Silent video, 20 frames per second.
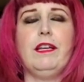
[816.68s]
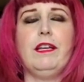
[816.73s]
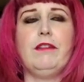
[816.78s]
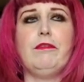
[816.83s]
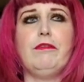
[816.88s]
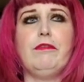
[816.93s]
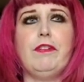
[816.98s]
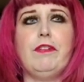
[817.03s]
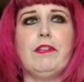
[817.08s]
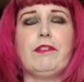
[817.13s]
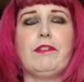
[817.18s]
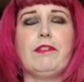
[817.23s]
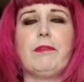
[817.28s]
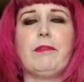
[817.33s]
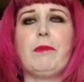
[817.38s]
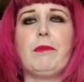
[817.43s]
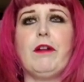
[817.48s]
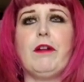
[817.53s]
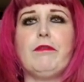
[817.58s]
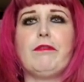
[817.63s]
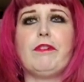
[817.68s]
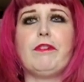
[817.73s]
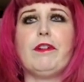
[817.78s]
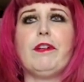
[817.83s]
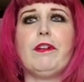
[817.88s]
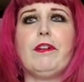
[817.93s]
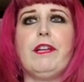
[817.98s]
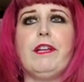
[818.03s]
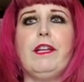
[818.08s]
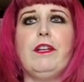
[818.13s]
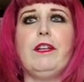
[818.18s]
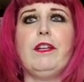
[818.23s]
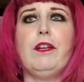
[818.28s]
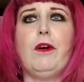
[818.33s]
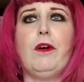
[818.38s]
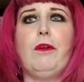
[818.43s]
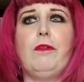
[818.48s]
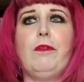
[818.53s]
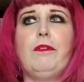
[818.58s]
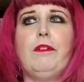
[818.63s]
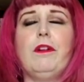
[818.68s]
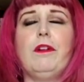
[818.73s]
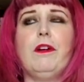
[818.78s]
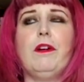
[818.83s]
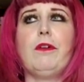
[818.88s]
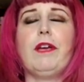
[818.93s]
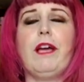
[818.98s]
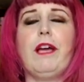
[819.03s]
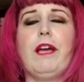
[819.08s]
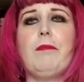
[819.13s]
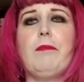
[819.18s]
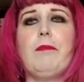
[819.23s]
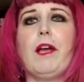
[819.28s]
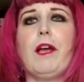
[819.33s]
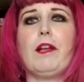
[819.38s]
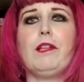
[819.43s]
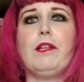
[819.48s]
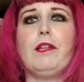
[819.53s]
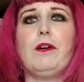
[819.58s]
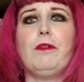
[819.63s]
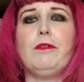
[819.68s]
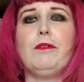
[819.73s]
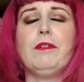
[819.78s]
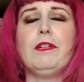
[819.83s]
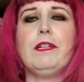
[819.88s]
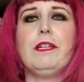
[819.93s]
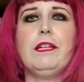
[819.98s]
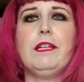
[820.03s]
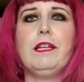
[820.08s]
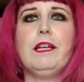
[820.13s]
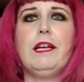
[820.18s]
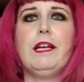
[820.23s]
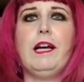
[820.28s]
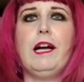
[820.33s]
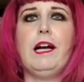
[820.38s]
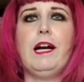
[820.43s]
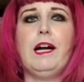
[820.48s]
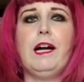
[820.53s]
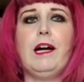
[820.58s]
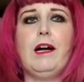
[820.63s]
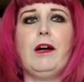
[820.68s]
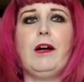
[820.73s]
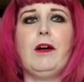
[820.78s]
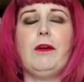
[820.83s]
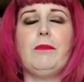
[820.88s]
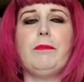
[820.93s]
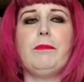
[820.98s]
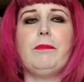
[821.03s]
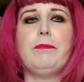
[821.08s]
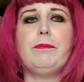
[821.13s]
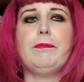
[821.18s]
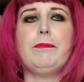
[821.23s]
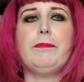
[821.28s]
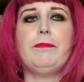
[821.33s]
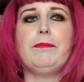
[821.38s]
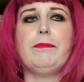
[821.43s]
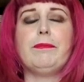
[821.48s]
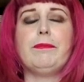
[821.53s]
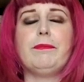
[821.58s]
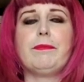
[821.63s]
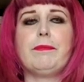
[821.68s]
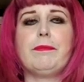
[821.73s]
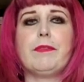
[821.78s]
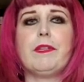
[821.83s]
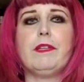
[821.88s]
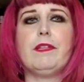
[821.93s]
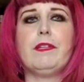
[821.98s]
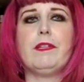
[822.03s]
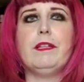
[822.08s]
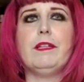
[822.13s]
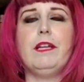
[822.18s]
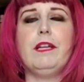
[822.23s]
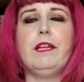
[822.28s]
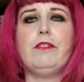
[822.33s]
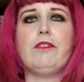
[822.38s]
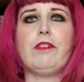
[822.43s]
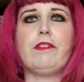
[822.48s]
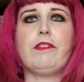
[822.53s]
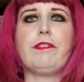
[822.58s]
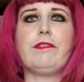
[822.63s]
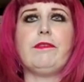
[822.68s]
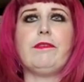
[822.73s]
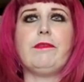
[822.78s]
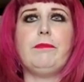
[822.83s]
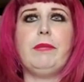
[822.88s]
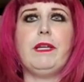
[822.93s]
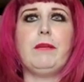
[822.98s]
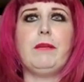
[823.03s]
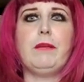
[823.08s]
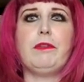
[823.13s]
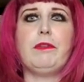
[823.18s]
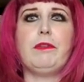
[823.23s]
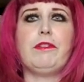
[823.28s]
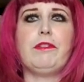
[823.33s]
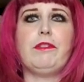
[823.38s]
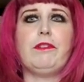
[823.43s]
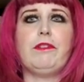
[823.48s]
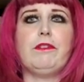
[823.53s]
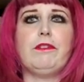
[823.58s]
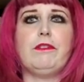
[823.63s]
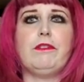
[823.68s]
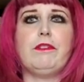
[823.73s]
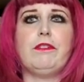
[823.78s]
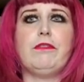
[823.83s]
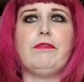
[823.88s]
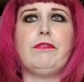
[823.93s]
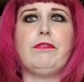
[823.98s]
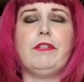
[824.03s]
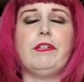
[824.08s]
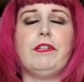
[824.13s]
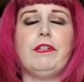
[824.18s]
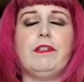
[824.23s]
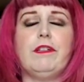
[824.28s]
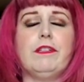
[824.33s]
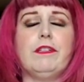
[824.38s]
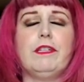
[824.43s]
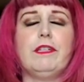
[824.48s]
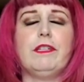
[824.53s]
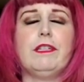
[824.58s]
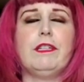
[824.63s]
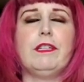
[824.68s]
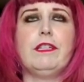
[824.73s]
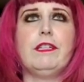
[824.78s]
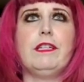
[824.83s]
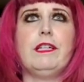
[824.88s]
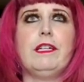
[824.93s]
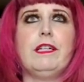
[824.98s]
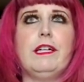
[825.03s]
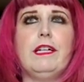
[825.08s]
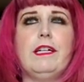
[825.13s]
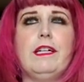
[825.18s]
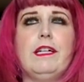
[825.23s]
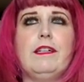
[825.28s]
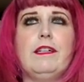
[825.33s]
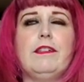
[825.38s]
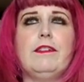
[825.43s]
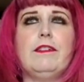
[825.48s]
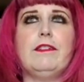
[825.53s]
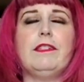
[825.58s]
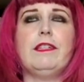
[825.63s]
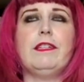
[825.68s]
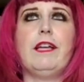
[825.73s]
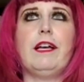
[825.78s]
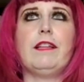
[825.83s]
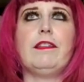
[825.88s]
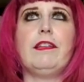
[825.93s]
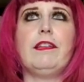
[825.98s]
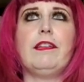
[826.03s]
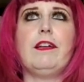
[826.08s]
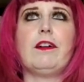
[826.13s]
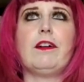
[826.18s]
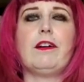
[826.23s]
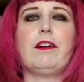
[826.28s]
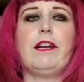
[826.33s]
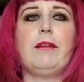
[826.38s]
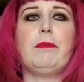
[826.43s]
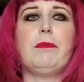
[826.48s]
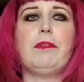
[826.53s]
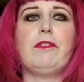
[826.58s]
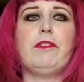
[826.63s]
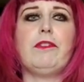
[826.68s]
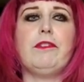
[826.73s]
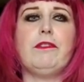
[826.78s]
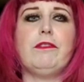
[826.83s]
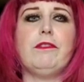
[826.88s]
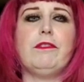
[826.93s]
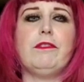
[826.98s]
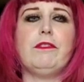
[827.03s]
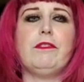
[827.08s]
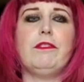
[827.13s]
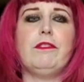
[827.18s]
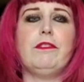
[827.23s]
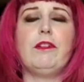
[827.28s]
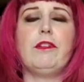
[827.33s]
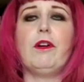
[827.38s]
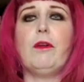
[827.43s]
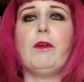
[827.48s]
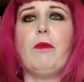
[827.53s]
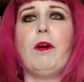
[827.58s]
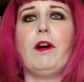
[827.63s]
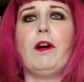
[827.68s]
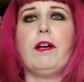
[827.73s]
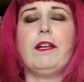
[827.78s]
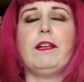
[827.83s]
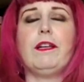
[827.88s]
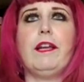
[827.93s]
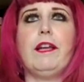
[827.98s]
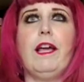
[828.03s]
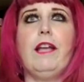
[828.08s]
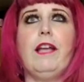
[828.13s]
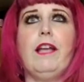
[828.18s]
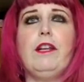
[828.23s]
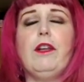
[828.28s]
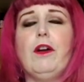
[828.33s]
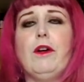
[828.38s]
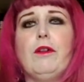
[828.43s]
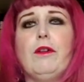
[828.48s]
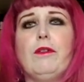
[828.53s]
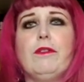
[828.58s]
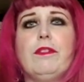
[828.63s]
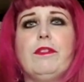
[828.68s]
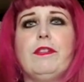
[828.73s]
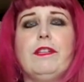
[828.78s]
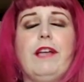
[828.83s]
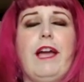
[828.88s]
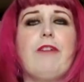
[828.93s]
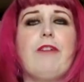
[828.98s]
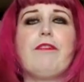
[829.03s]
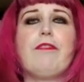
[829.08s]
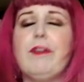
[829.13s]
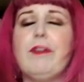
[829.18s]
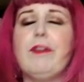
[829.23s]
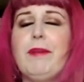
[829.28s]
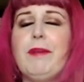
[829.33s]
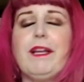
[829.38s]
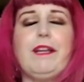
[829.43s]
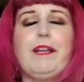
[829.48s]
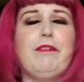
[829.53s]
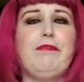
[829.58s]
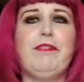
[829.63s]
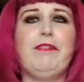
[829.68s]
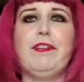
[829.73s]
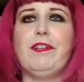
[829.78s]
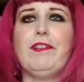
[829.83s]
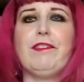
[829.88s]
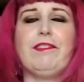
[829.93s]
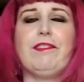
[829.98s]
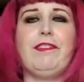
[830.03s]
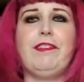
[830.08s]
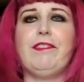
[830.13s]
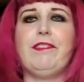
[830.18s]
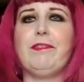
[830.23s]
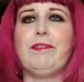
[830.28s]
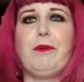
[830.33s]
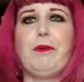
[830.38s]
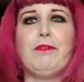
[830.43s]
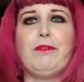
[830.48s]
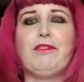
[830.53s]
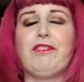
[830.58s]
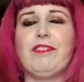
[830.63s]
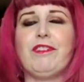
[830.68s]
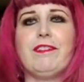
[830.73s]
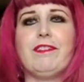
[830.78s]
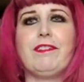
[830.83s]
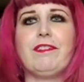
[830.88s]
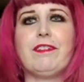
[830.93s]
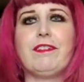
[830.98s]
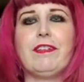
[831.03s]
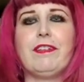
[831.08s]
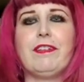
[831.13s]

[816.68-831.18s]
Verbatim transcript: feel some comfort and know, okay, I'm not alone. And just be able to feel that they are able to go on, and know everybody feels these emotions.